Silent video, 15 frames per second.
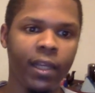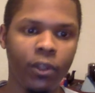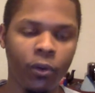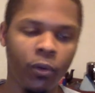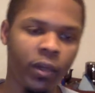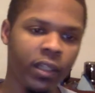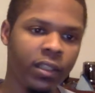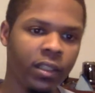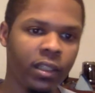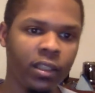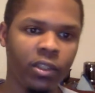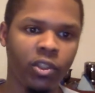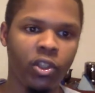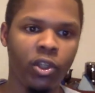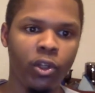do what he
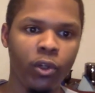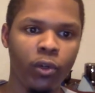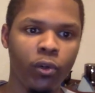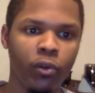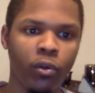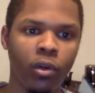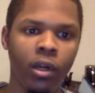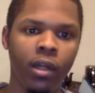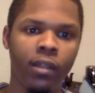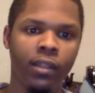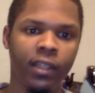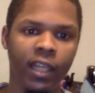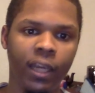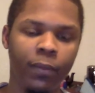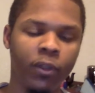needs to do to
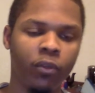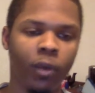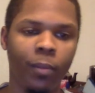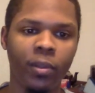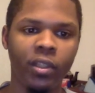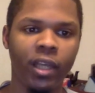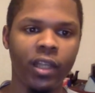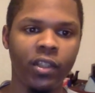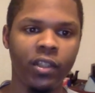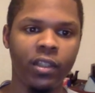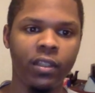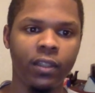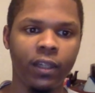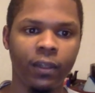keep his reputation